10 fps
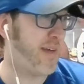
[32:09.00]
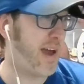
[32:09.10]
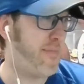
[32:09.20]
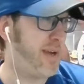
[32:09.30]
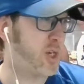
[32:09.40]

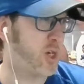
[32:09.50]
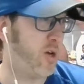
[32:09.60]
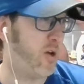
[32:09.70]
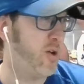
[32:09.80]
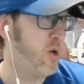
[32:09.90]

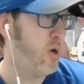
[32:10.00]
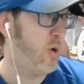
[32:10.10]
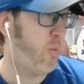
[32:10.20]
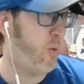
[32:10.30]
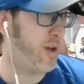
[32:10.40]
Mitchell.
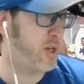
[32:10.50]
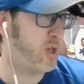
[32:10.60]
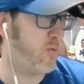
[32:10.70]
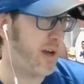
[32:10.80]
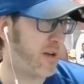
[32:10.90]
1-2
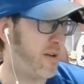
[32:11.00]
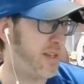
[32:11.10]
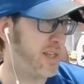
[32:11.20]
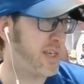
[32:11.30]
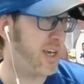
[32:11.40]
record of
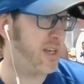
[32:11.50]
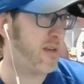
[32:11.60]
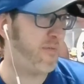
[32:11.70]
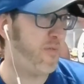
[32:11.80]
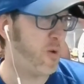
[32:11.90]
the
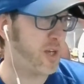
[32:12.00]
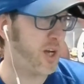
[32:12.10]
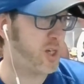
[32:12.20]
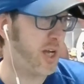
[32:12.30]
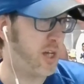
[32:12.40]
season.
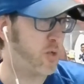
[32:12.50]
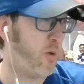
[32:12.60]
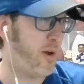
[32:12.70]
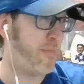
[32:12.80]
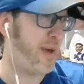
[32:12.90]
Sounds
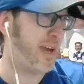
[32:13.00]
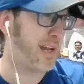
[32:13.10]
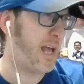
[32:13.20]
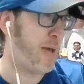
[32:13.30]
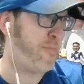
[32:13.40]

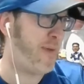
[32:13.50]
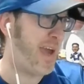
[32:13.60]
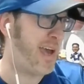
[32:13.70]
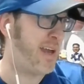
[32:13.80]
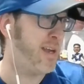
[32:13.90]
not
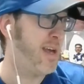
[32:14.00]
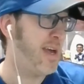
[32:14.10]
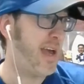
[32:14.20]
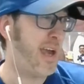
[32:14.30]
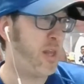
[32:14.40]
bad,
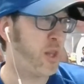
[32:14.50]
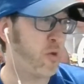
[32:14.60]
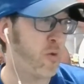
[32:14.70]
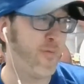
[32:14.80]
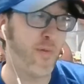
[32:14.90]
and
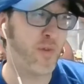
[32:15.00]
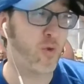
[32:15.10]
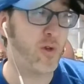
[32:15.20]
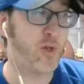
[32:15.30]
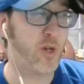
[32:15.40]
threw for over
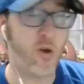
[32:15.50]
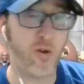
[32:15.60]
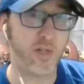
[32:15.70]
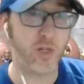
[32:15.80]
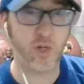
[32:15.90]
300 yards
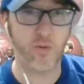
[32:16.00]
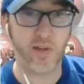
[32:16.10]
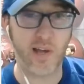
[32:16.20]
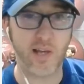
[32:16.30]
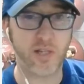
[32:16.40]
in 2 of
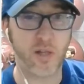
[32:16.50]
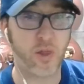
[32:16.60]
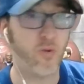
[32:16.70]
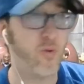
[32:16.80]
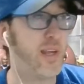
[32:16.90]
the last
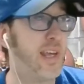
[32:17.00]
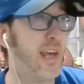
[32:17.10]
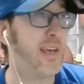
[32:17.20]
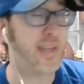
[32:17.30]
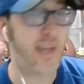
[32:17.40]
3
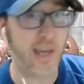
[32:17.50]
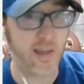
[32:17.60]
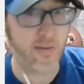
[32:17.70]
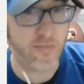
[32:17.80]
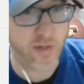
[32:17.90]

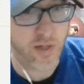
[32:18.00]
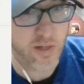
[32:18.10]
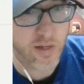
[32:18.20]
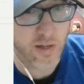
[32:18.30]
games.